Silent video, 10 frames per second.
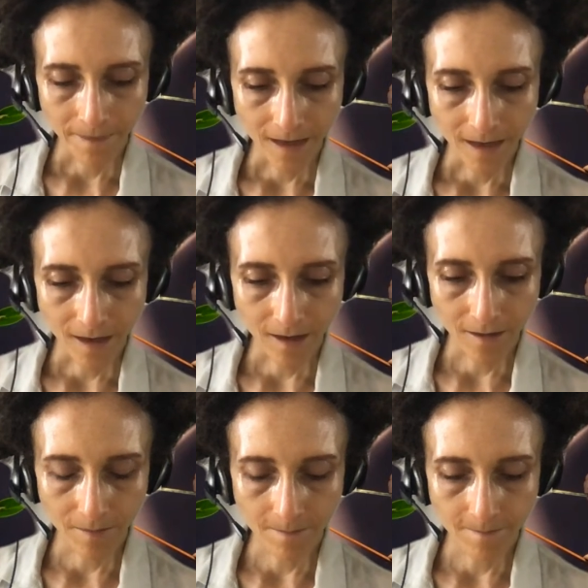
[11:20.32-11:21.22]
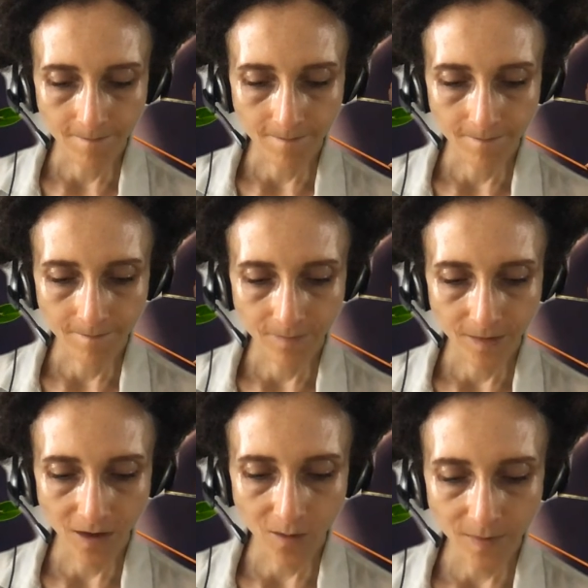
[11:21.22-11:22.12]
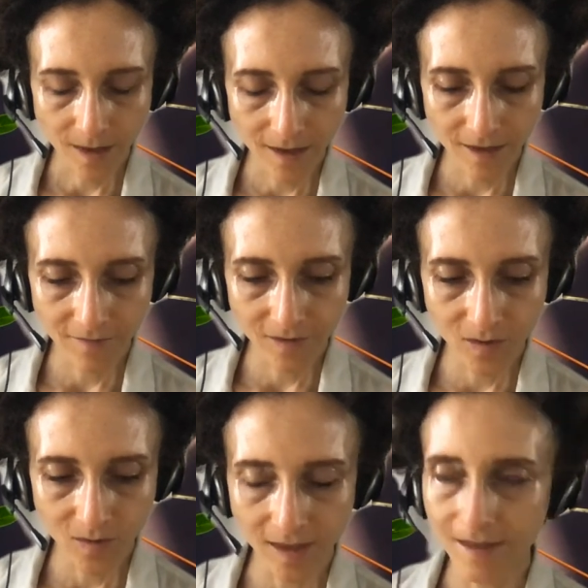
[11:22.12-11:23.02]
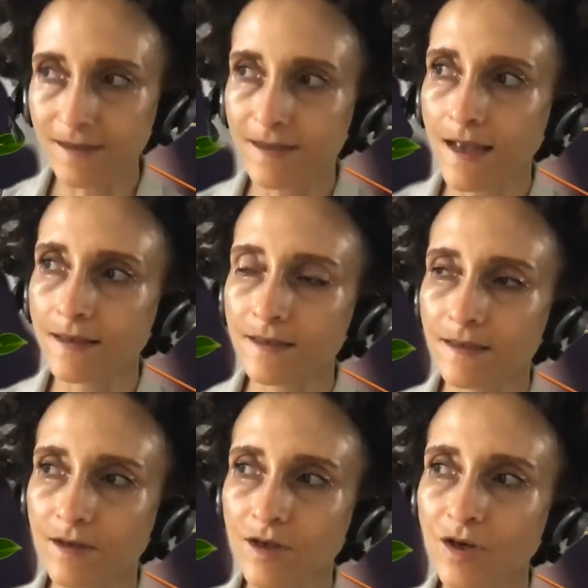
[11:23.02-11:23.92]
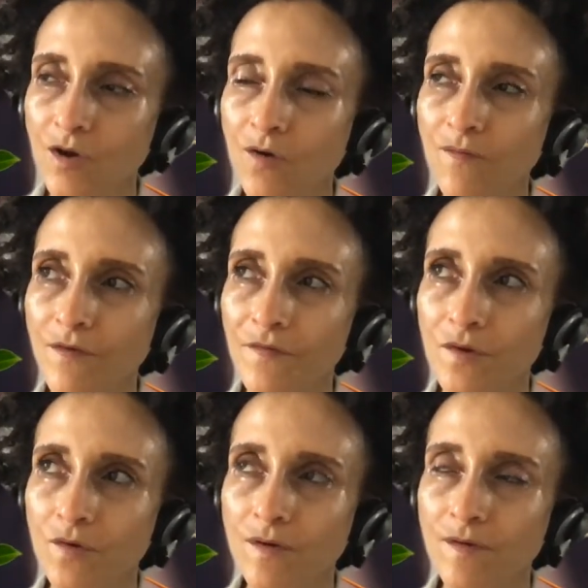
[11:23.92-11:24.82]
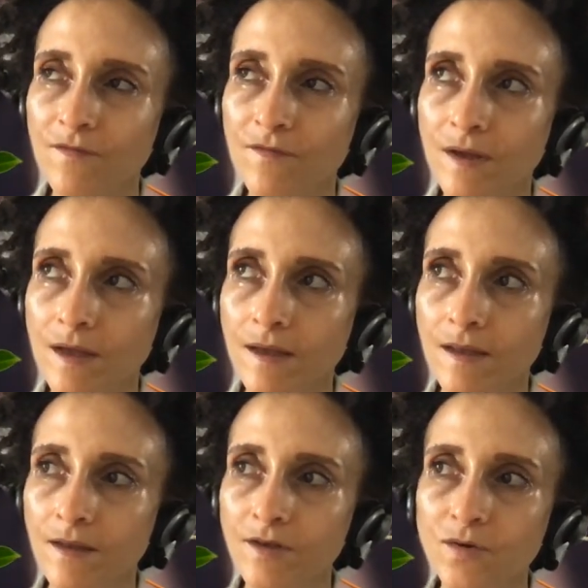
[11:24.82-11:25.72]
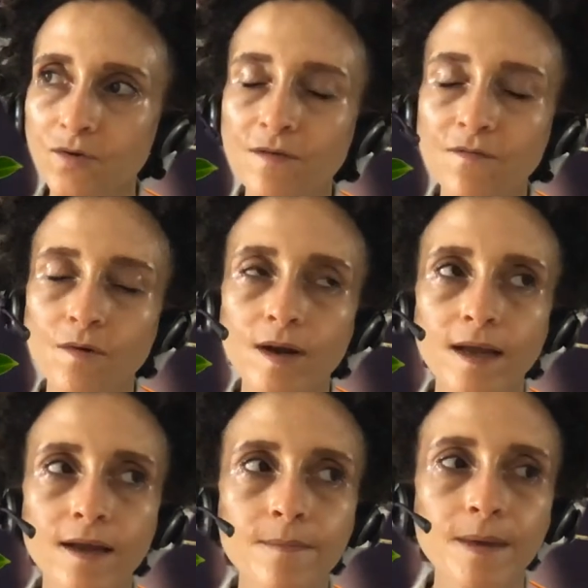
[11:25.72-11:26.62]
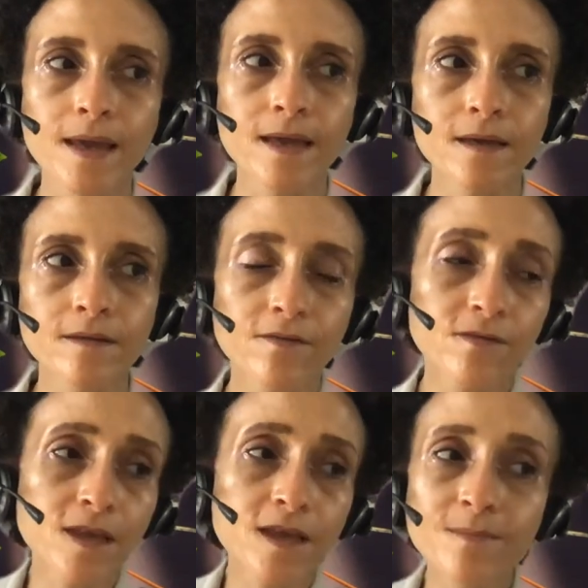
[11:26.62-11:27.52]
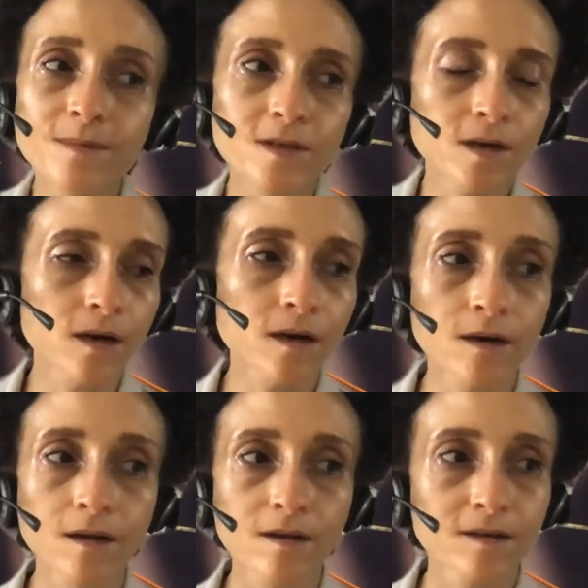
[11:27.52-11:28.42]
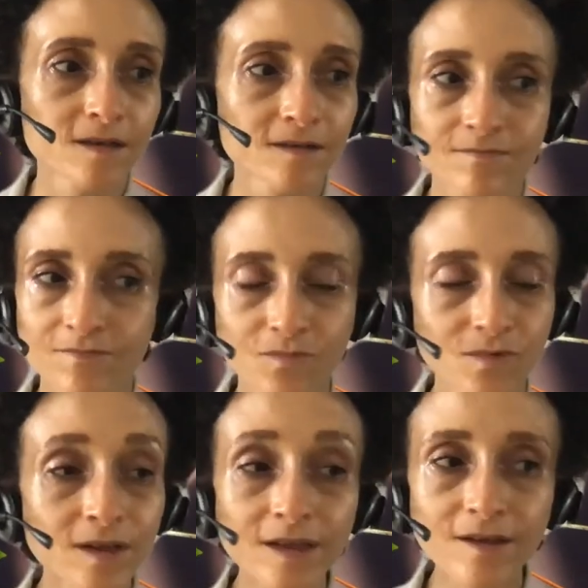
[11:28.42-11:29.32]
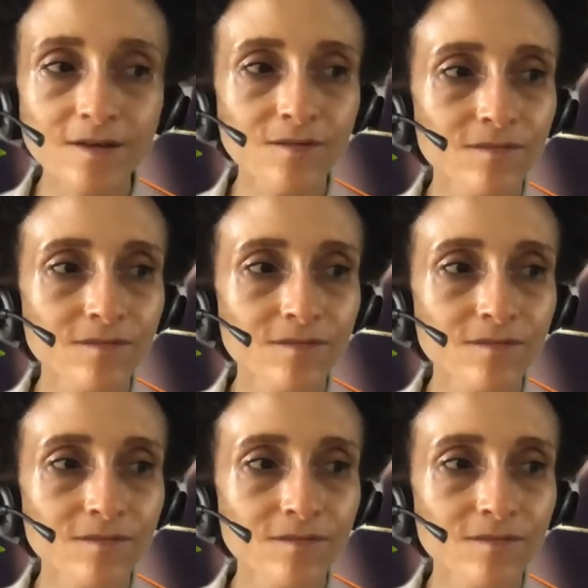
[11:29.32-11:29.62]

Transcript: Um, I hope that gives you a good sense, a good overview of the sort of work I make. The themes are really,